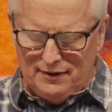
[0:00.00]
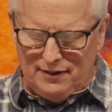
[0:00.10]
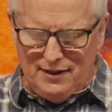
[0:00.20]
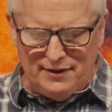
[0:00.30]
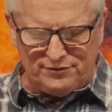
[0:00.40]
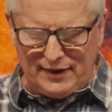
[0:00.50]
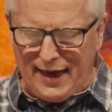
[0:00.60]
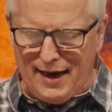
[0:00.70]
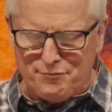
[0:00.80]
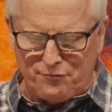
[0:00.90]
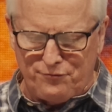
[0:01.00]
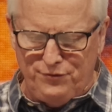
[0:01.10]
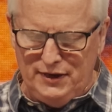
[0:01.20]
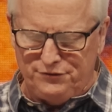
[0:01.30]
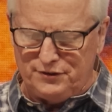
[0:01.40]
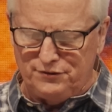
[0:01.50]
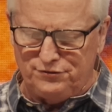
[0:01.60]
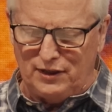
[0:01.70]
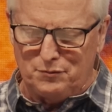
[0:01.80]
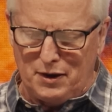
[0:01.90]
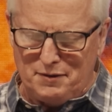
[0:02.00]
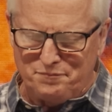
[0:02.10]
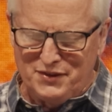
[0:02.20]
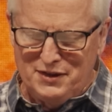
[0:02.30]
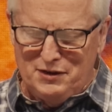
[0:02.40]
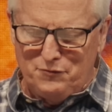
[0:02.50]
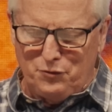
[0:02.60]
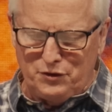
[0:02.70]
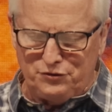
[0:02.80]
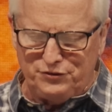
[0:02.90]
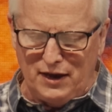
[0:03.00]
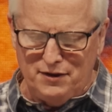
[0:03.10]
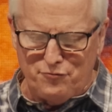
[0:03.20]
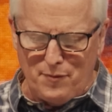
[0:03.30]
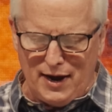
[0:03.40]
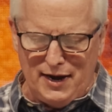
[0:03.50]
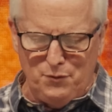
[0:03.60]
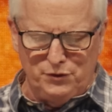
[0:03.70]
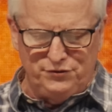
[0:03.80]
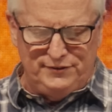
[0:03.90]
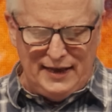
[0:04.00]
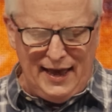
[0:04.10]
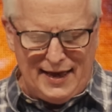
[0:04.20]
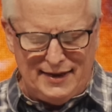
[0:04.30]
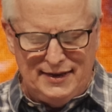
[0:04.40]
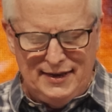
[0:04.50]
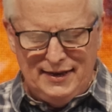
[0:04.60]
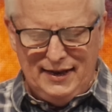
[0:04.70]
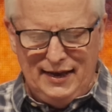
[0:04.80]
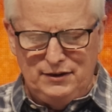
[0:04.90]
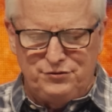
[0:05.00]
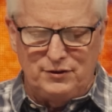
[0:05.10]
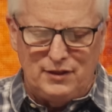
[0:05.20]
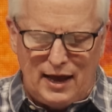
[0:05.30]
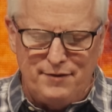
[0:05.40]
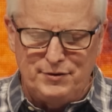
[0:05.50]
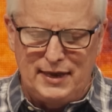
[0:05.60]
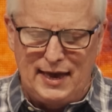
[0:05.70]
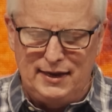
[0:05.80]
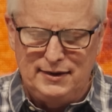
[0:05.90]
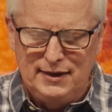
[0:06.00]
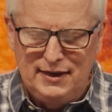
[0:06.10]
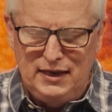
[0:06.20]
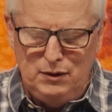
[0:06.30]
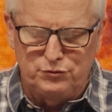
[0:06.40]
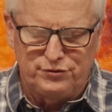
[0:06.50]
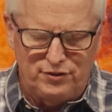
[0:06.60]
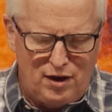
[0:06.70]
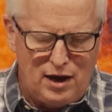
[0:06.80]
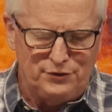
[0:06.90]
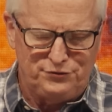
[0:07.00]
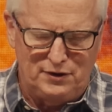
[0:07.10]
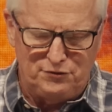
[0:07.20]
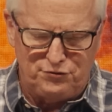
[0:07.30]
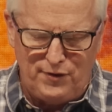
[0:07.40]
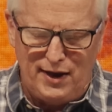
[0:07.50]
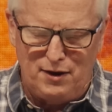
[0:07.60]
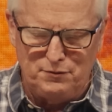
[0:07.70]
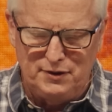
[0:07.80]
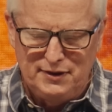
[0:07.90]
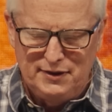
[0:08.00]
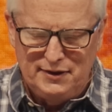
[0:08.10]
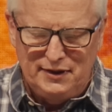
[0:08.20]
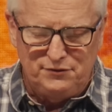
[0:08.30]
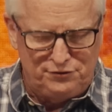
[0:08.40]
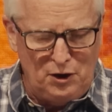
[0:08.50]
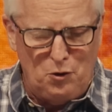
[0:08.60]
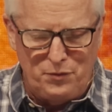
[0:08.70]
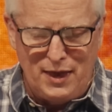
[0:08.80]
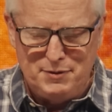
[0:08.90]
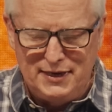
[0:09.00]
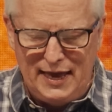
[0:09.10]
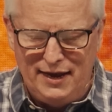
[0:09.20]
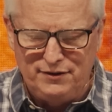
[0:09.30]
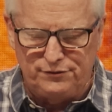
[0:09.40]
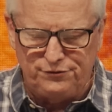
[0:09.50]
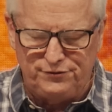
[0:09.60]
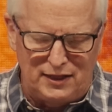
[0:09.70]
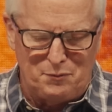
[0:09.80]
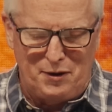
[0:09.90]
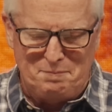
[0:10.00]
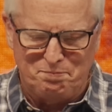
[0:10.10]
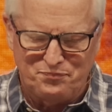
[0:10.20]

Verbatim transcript: Let's have a feast and celebrate. For this son of mine was dead and is alive again. He was lost and is found. And so they began to celebrate.